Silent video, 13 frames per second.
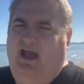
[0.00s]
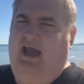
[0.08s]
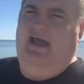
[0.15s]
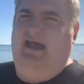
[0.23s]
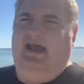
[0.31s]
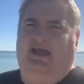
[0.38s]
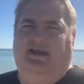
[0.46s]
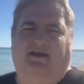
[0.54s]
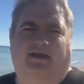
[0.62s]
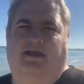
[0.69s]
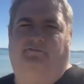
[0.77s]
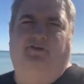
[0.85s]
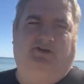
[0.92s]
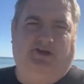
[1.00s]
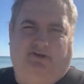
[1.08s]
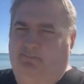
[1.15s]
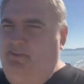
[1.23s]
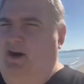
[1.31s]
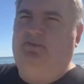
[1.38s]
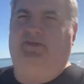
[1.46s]
And if you're doing
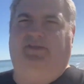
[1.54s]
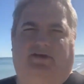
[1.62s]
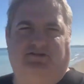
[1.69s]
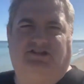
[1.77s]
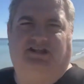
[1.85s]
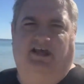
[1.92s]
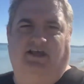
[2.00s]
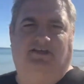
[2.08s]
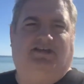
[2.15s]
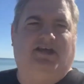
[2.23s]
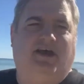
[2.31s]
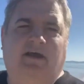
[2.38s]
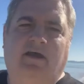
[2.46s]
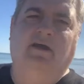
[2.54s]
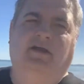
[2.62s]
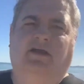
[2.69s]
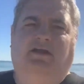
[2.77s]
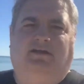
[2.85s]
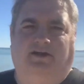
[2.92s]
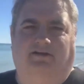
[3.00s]
both of those things,
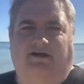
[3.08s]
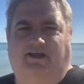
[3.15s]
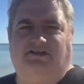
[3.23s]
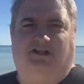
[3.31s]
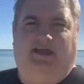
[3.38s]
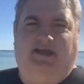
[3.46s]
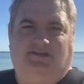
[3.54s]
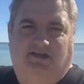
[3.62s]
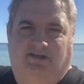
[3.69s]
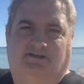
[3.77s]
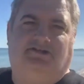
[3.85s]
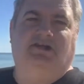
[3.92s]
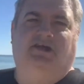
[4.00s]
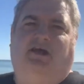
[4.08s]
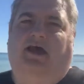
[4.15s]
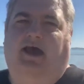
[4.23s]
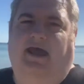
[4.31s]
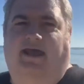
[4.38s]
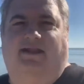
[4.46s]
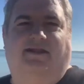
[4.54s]
congratulations.
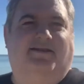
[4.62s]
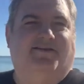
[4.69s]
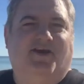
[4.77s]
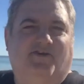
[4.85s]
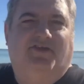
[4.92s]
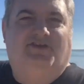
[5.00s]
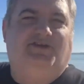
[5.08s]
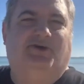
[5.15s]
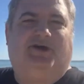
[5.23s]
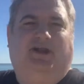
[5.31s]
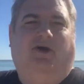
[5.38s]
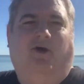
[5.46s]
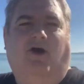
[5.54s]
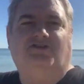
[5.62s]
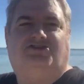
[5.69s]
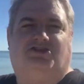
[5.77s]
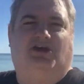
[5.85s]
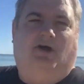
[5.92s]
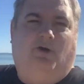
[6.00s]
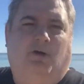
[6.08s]
And know that you can
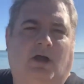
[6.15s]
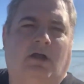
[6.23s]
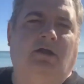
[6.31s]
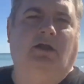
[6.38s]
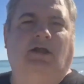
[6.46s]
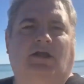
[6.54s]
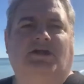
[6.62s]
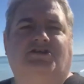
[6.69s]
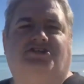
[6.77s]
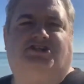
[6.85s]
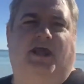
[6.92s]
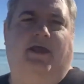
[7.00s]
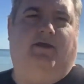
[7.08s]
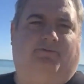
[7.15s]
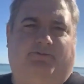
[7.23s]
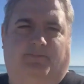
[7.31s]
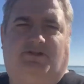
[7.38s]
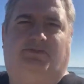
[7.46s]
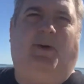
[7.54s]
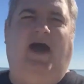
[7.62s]
also share from
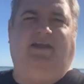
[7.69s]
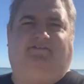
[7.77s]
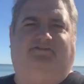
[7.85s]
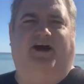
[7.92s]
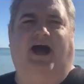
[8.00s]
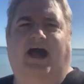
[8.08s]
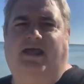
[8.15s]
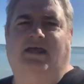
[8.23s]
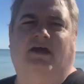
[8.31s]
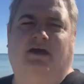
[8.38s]
Spotify